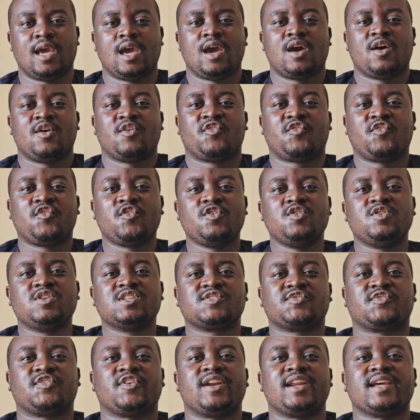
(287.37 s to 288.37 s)
Foods,
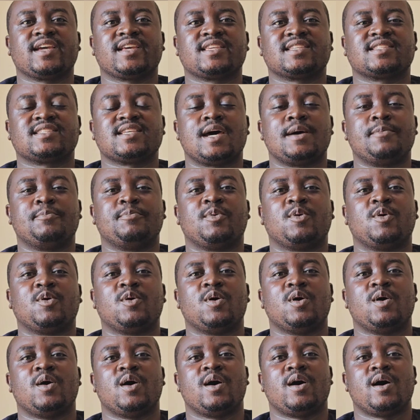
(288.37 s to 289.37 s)
for
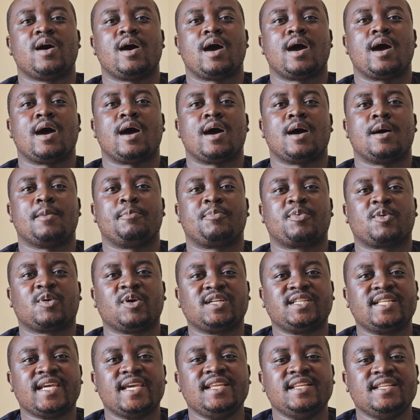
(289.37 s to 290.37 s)
example,
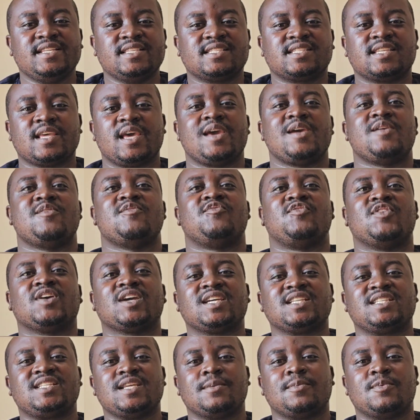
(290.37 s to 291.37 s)
proteins,
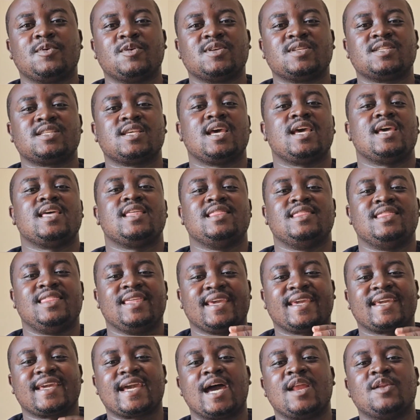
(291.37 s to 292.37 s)
vegetables, they
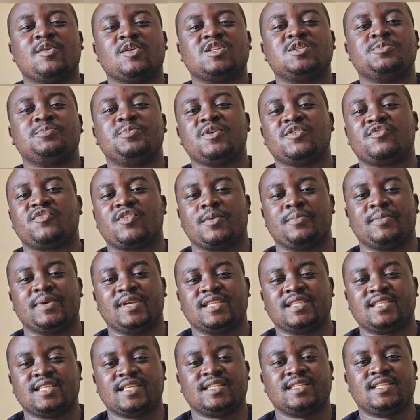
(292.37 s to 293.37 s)
cannot be
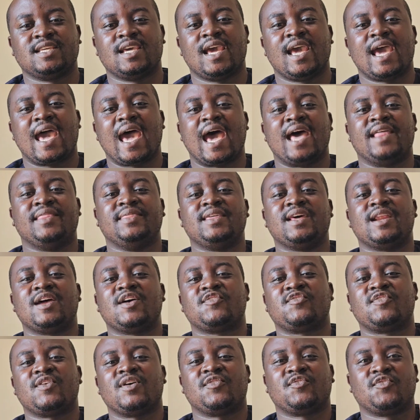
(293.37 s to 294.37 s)
fermented, and
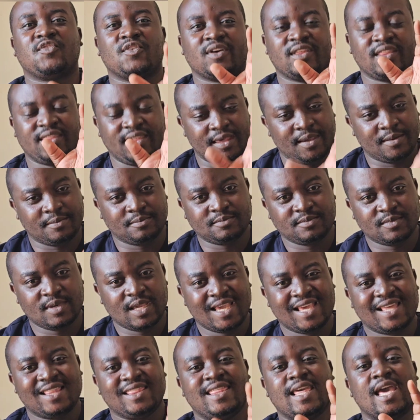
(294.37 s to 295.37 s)
therefore for them,
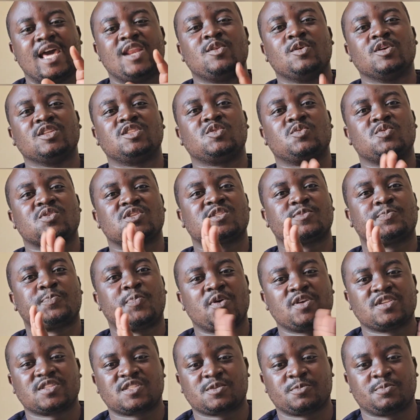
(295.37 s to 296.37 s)
they are not
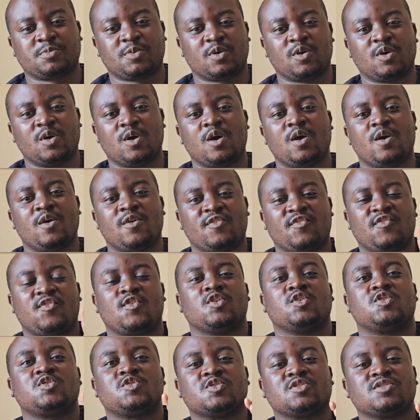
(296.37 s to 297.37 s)
responsible
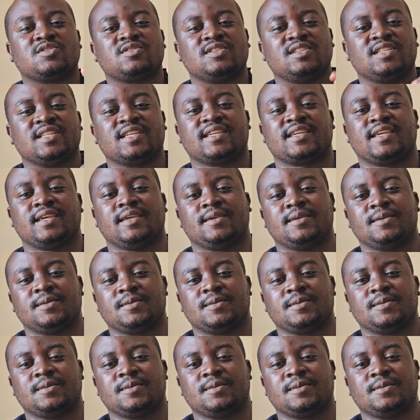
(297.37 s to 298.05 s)
for tooth decay.